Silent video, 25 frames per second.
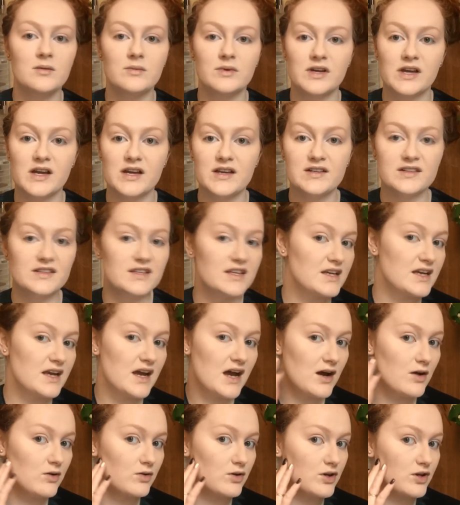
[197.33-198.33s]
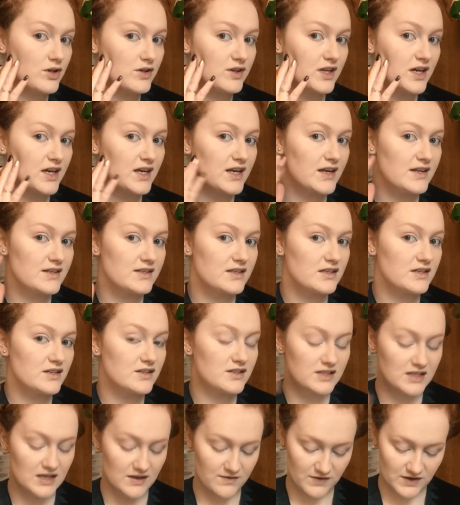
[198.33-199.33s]
But yeah, you see how good that is at
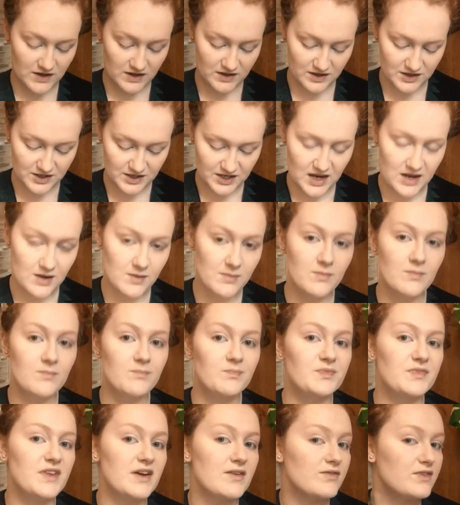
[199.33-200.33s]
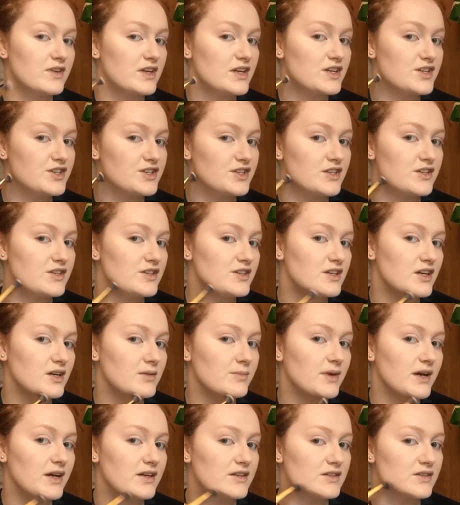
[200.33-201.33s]
just giving the shape, definition and
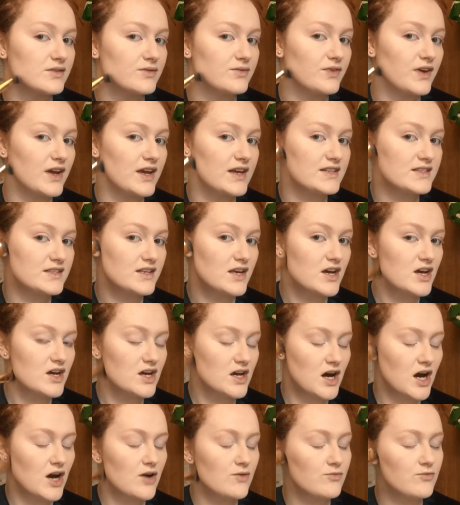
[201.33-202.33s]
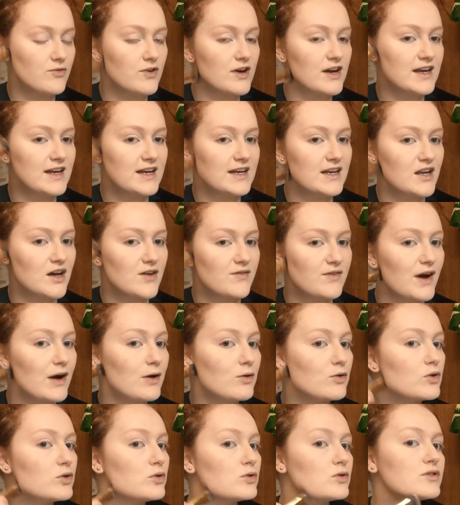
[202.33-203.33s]
shape back to the face. I really love how
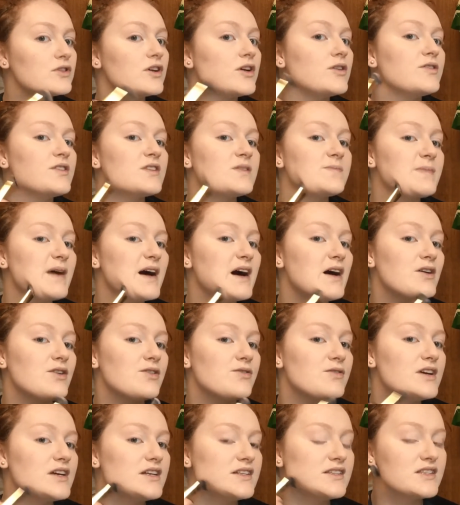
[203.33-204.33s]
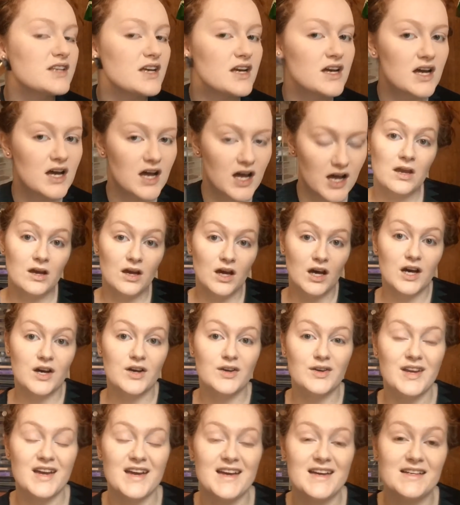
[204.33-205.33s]
cool tone this powder is.
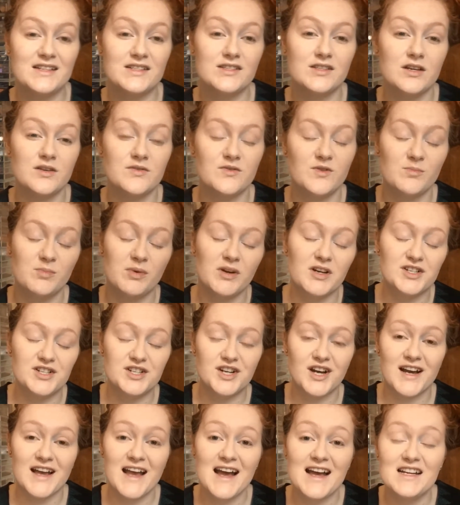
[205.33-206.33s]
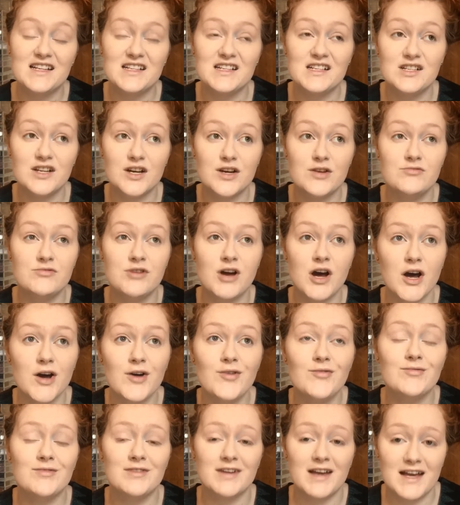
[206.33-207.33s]
Okay, so for blusher, I actually don't
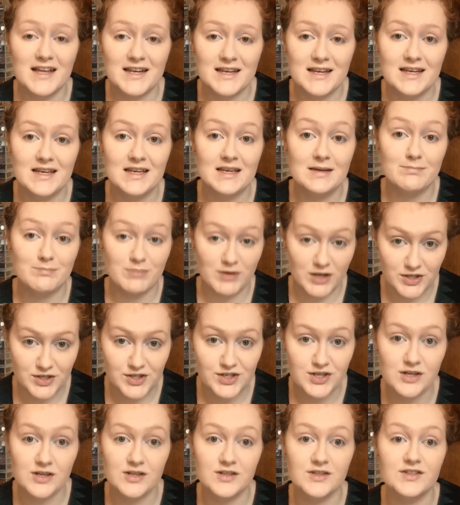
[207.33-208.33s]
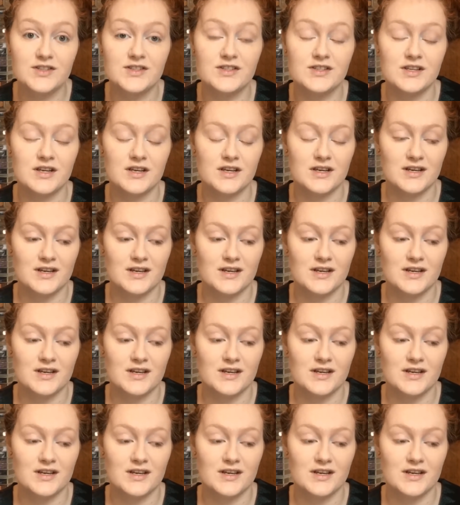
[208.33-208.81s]
own any blushers